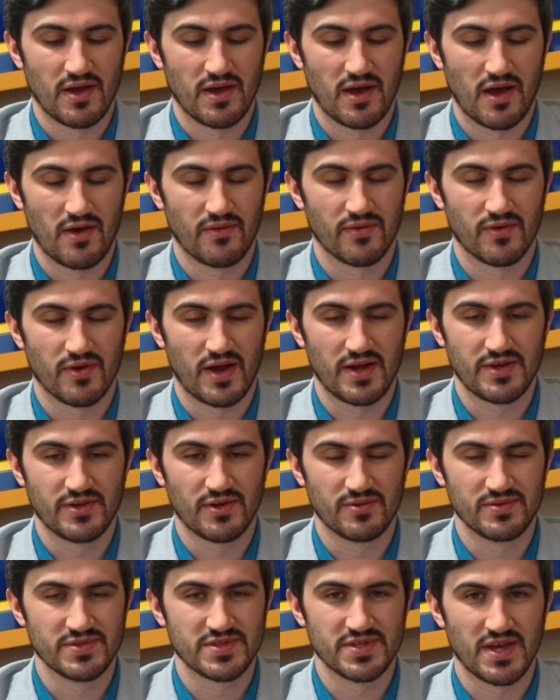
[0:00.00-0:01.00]
However, I
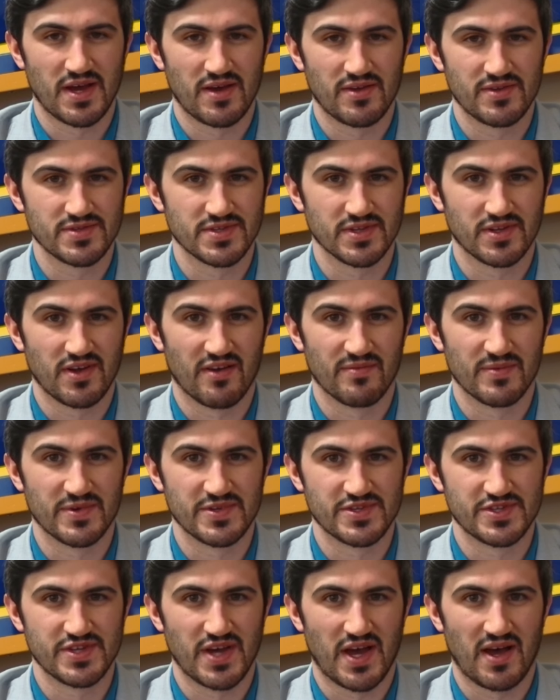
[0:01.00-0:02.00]
don't see how it's the
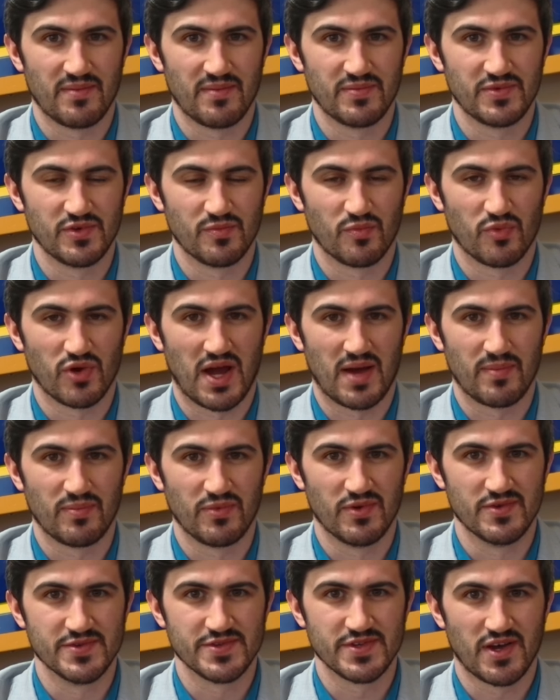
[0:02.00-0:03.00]
government's job to prop
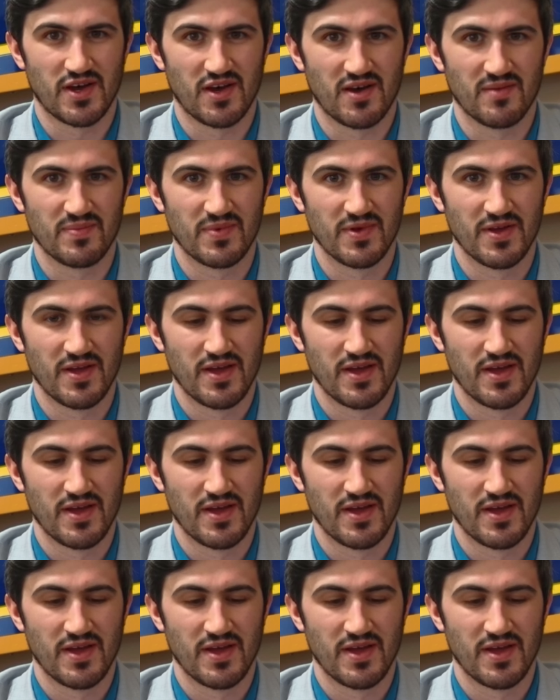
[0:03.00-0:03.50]
those up.